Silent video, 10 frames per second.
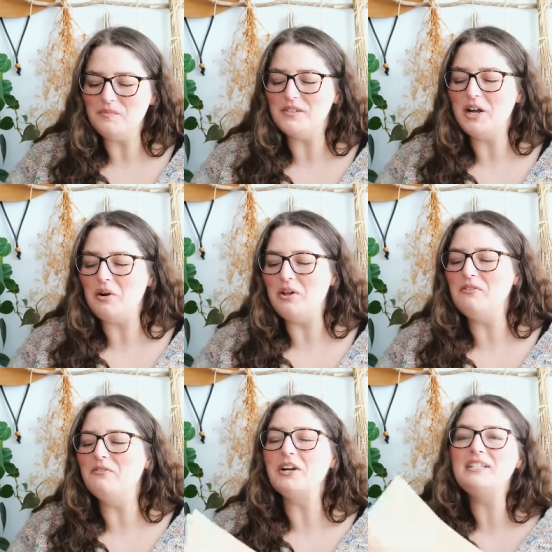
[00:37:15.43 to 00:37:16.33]
So the
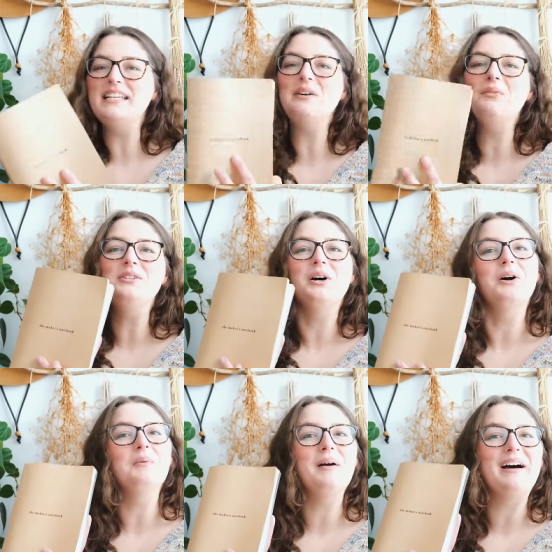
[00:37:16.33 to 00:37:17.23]
first thing I want to
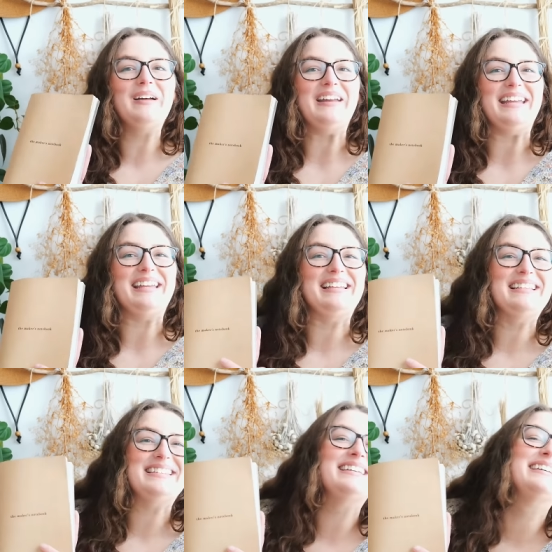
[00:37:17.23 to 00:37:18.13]
talk about
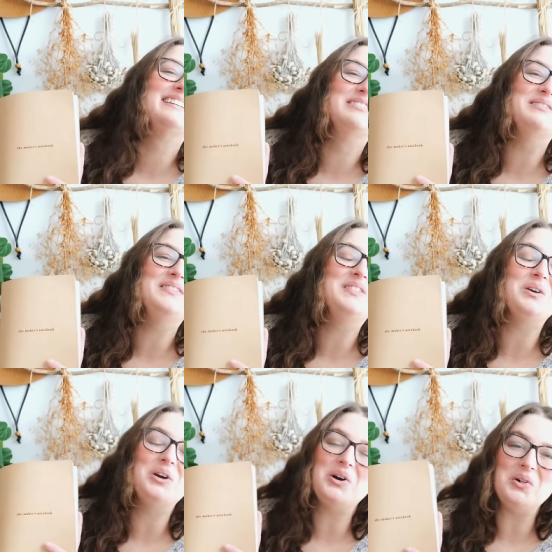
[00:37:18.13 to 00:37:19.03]
is
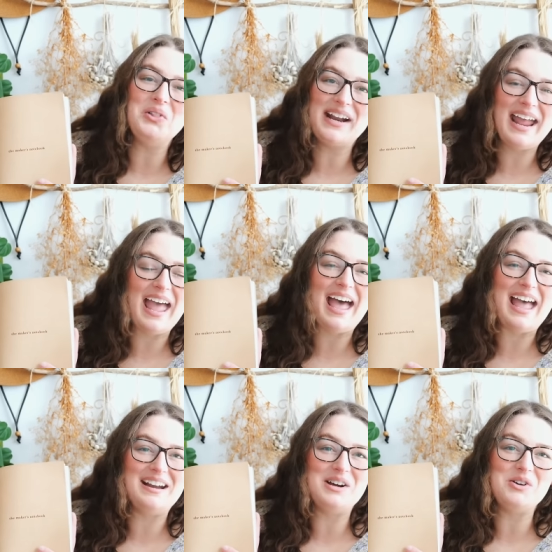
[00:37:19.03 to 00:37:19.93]
the goal that I
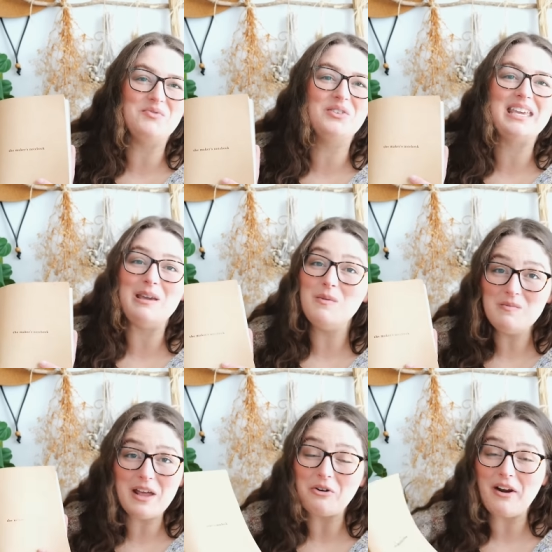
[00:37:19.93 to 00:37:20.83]
had of keeping
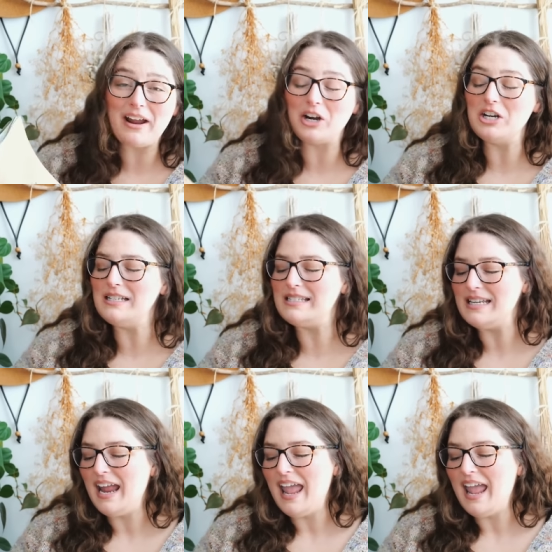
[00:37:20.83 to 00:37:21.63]
better records.